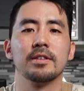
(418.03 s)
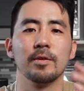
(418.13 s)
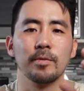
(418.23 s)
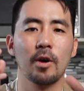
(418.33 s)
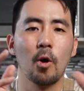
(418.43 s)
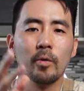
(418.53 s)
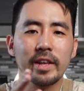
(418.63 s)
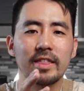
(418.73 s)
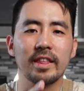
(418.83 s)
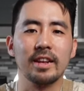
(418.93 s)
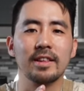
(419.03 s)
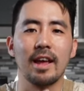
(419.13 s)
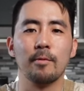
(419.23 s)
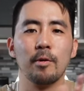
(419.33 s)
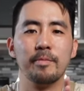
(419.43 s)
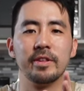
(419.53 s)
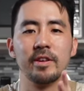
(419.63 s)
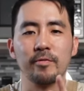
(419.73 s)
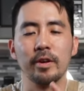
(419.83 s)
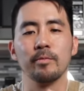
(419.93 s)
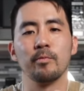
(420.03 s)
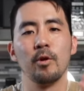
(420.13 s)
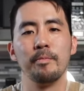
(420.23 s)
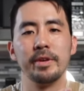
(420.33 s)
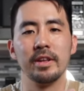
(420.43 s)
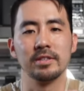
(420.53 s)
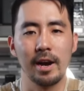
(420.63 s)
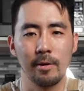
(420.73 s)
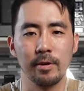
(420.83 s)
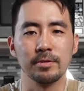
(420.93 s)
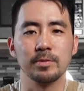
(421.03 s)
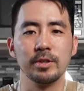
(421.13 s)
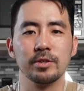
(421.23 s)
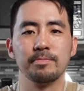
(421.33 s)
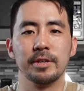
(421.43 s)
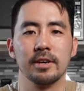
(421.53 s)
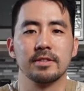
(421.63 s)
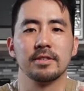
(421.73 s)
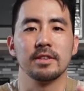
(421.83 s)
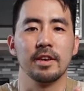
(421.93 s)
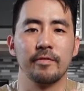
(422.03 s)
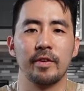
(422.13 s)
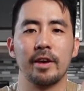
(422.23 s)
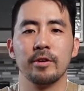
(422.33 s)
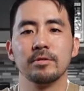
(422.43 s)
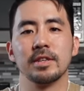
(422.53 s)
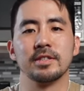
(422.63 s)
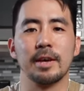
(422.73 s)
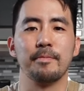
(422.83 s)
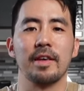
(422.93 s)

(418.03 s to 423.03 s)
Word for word: The only thing that will be different will be the Hario switch because if I use the same